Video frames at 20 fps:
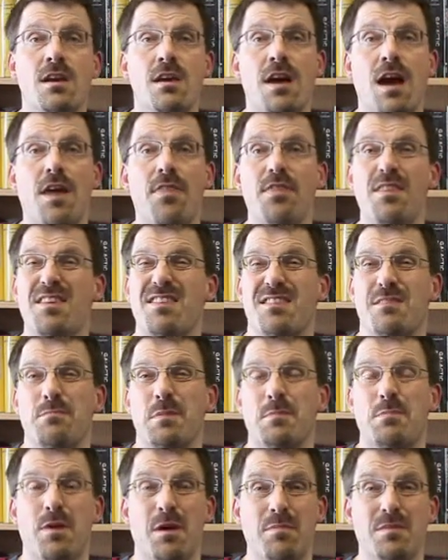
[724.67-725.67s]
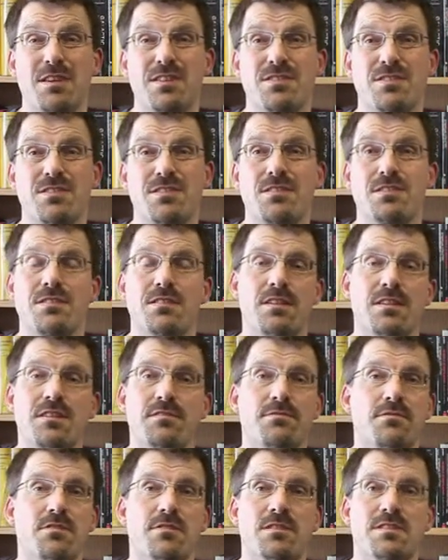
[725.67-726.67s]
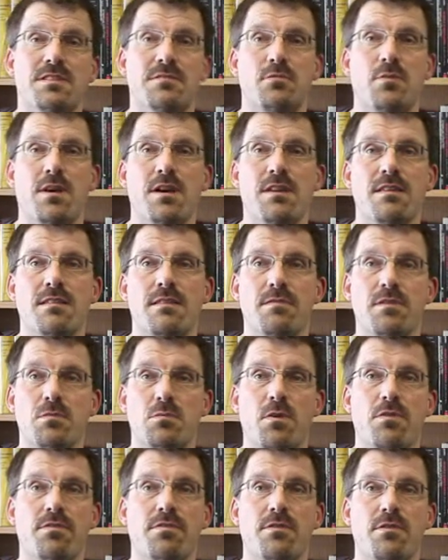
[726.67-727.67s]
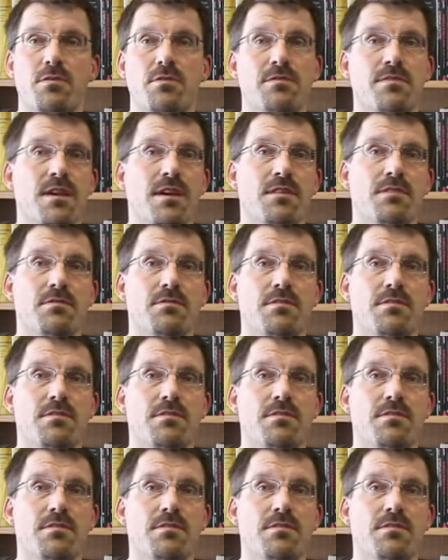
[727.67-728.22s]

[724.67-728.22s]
And this can be published in a variety of ways if you want to, say